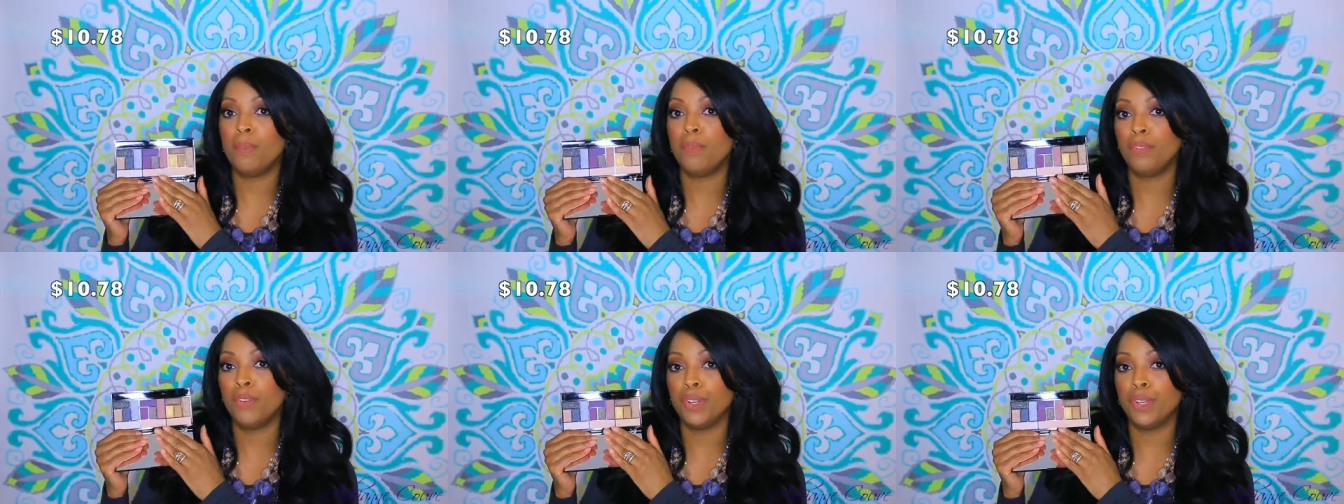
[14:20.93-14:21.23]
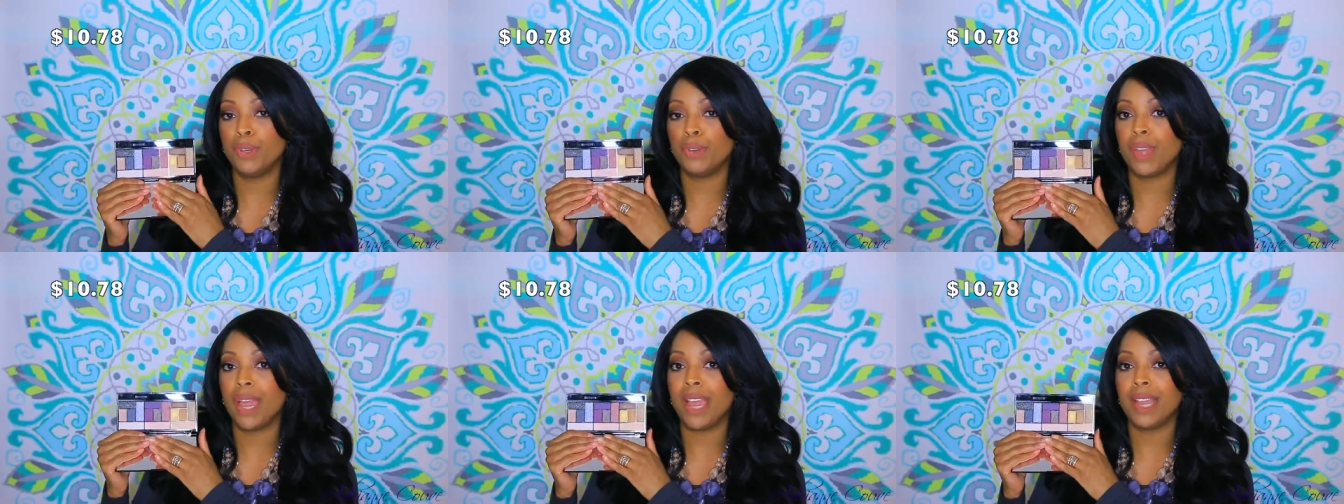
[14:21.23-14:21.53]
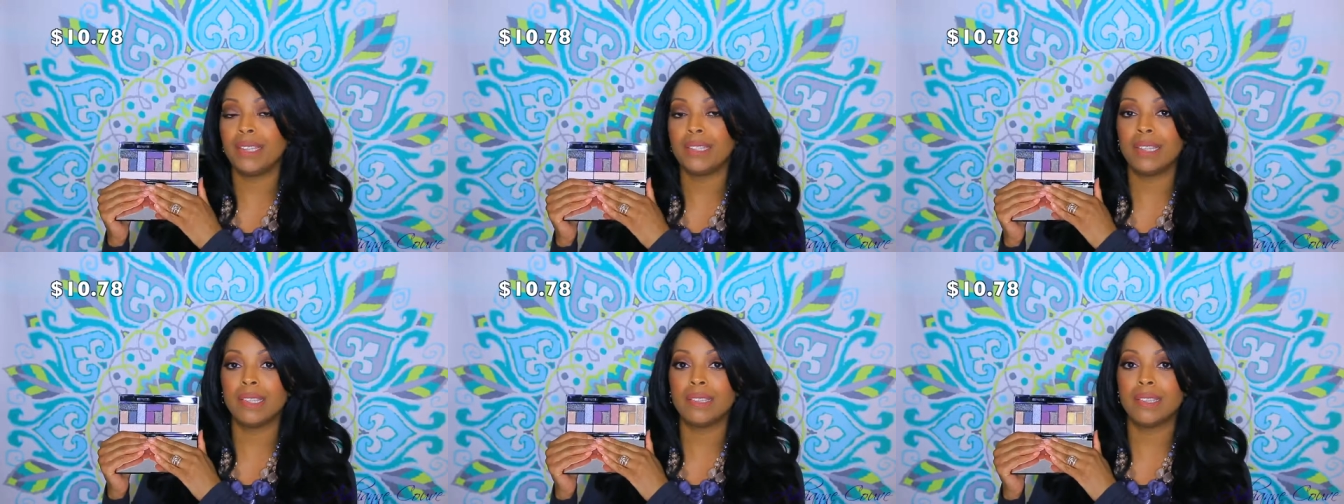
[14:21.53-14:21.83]
for you
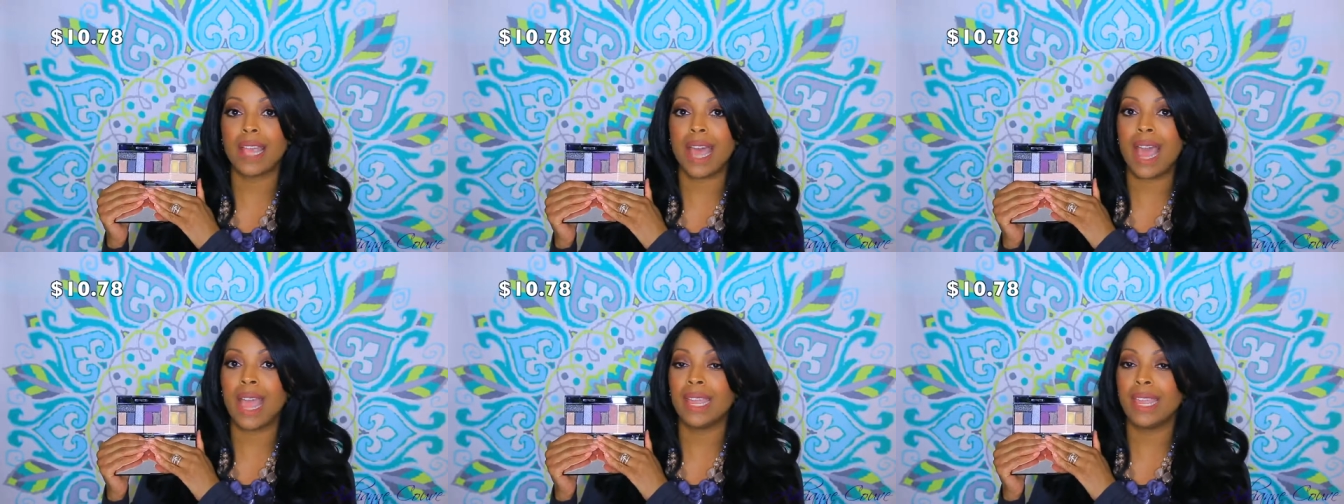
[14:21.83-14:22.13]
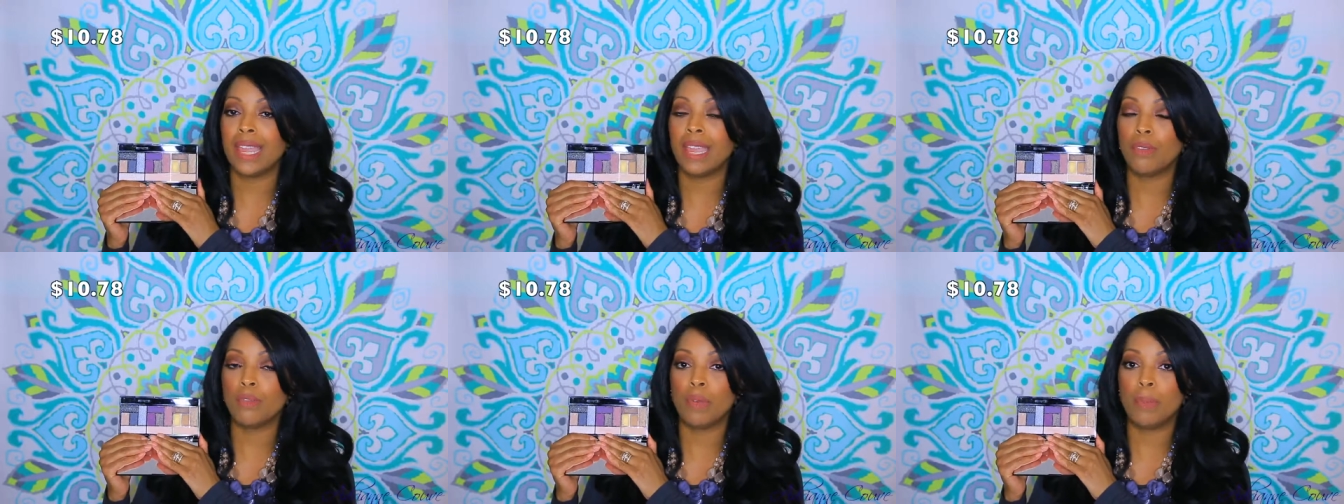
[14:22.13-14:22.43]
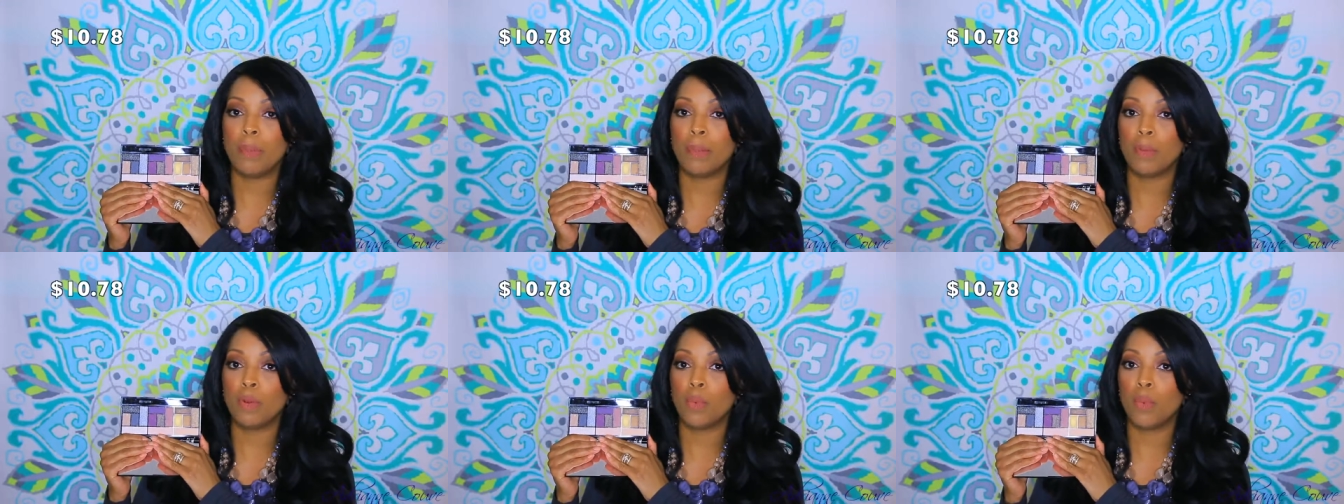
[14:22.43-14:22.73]
guys because I can't
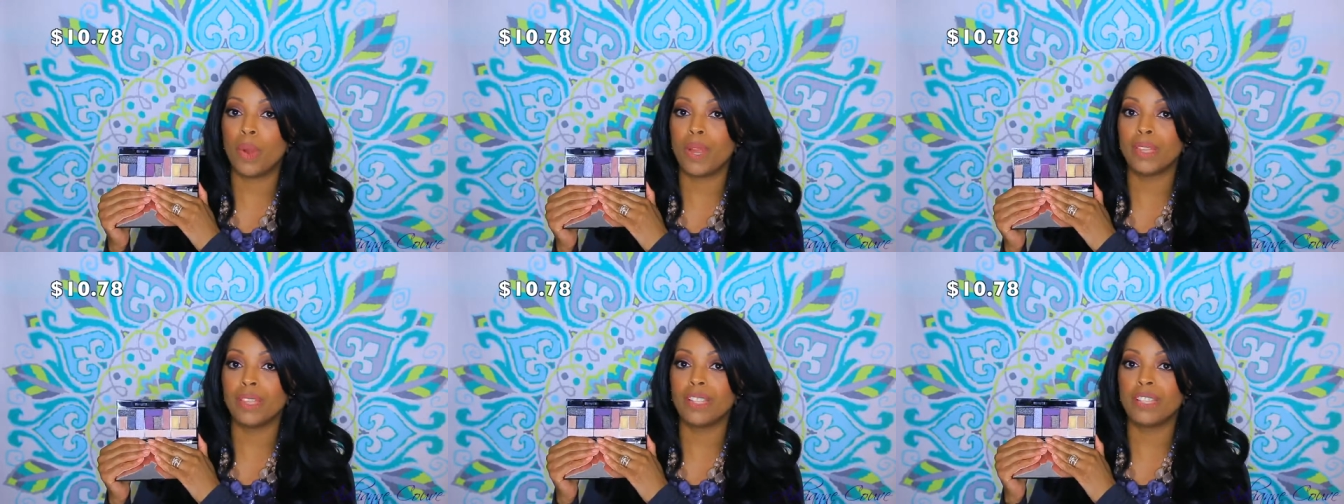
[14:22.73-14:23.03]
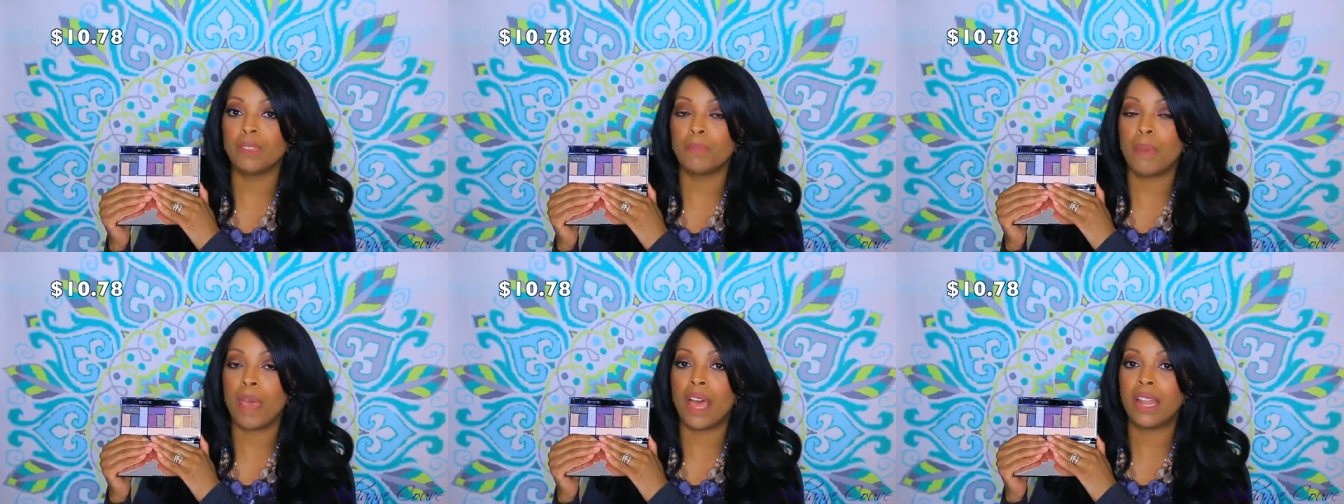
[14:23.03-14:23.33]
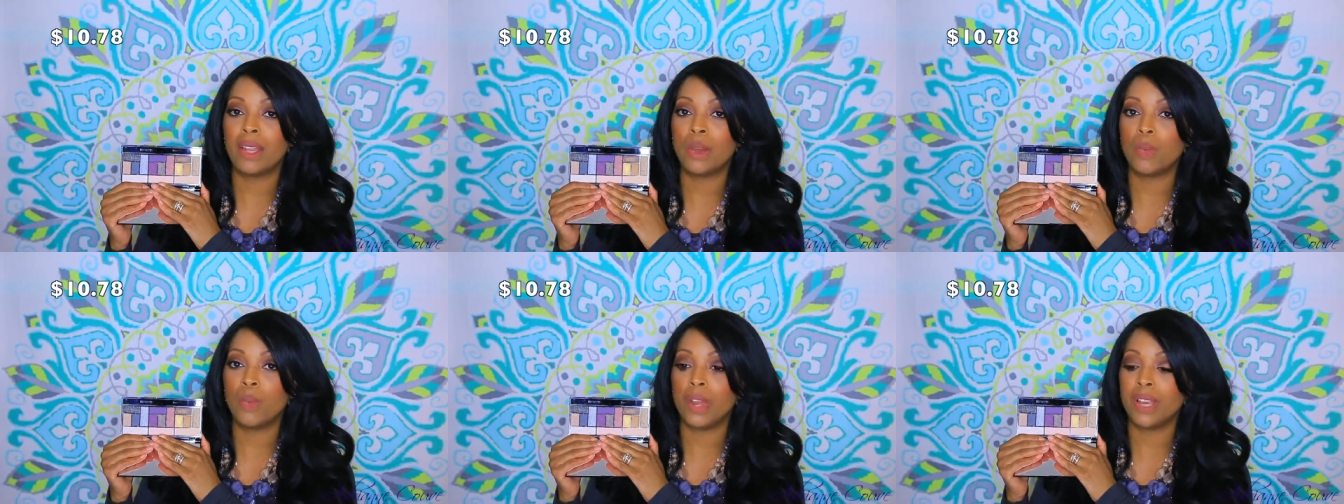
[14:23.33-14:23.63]
remember what this
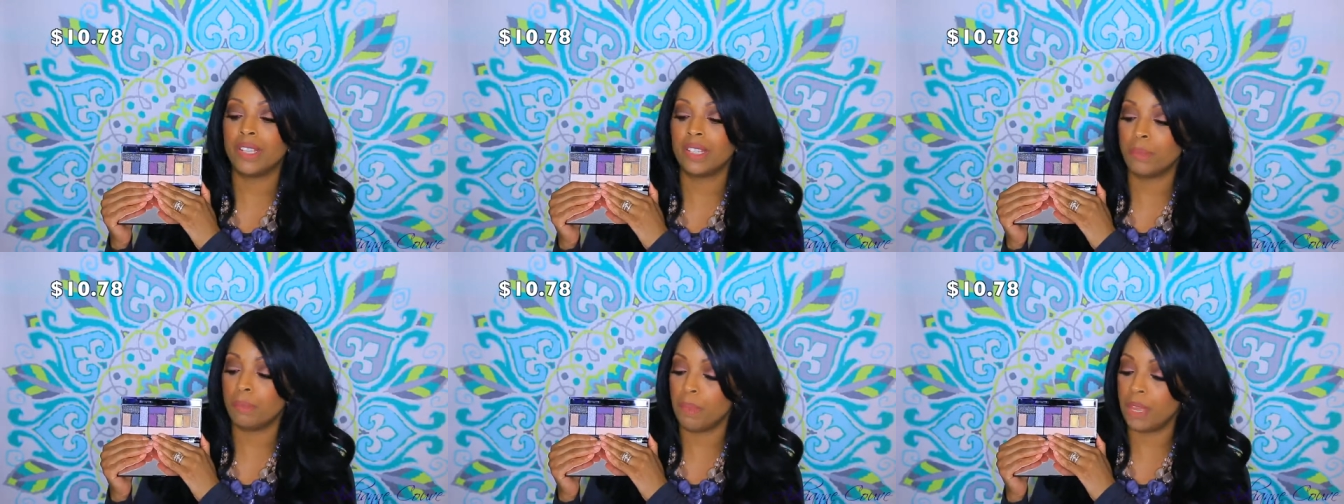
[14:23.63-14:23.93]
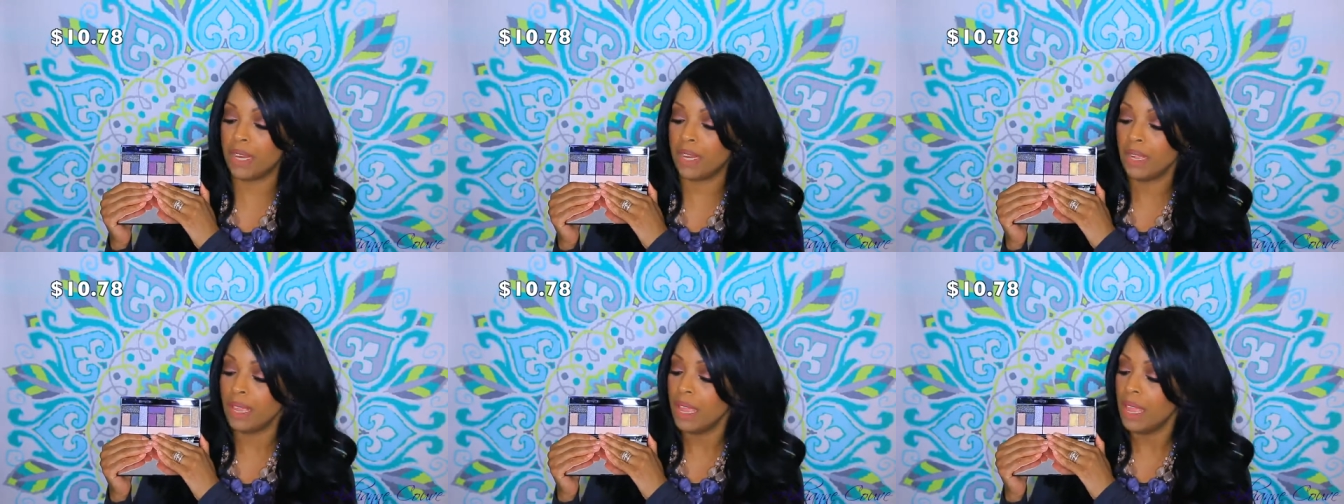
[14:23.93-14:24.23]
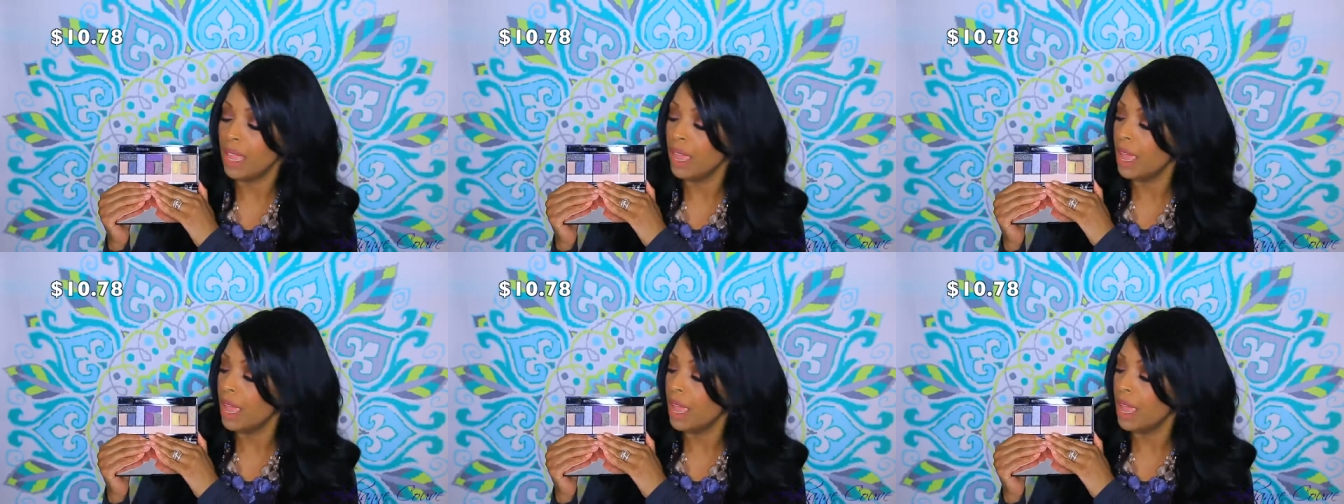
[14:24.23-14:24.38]
palette was, but